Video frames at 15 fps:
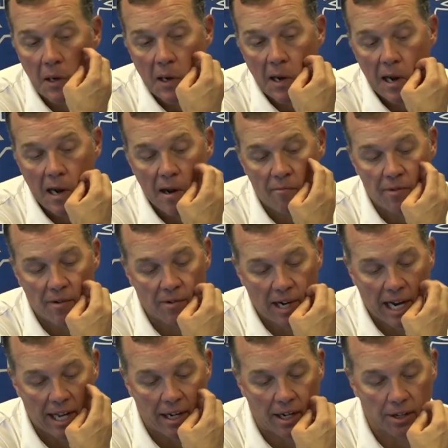I've never
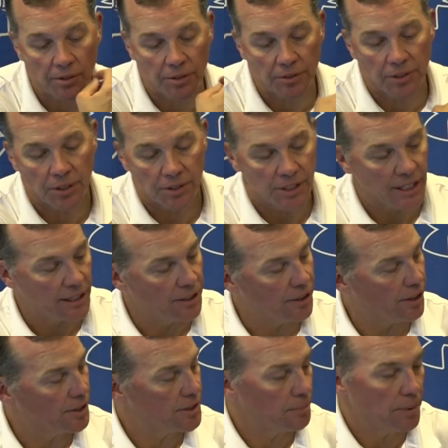had 113
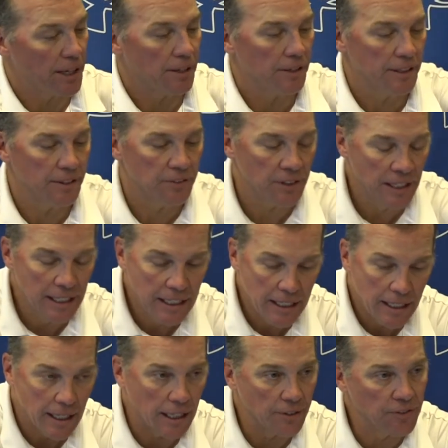yards of penalties
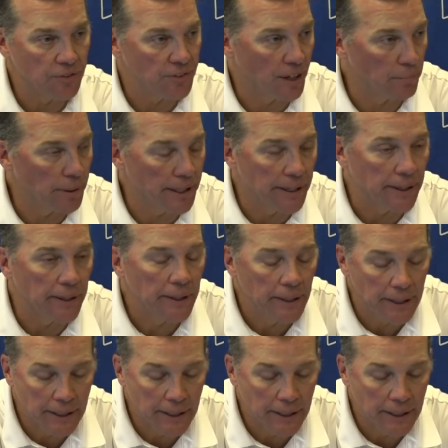since I've been here,